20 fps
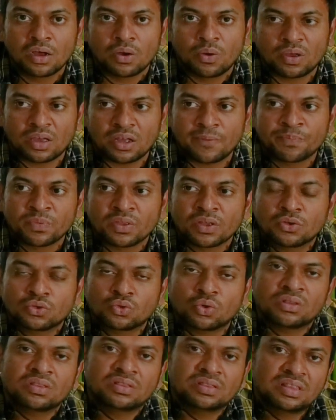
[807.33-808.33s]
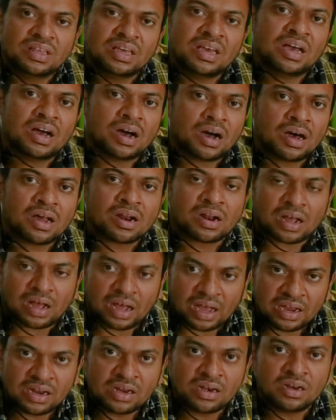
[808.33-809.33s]
Okay, so they are
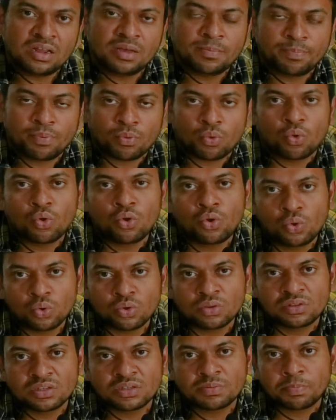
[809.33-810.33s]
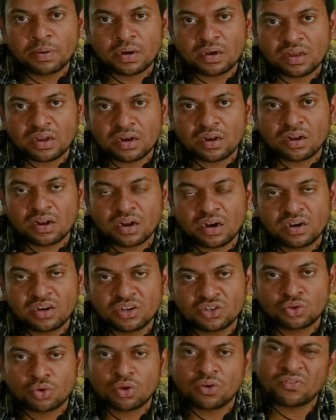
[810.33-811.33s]
highly prone to this particular
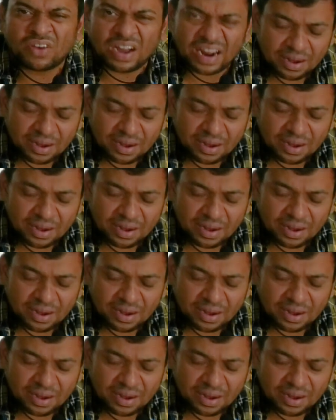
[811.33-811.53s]
condition of